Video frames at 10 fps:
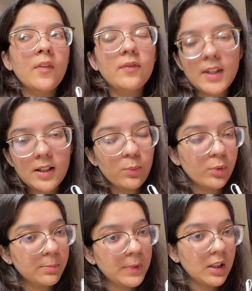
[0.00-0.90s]
this
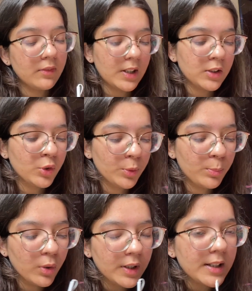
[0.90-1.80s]
would be a very good
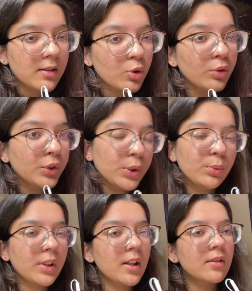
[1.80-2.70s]
book. It's so cute.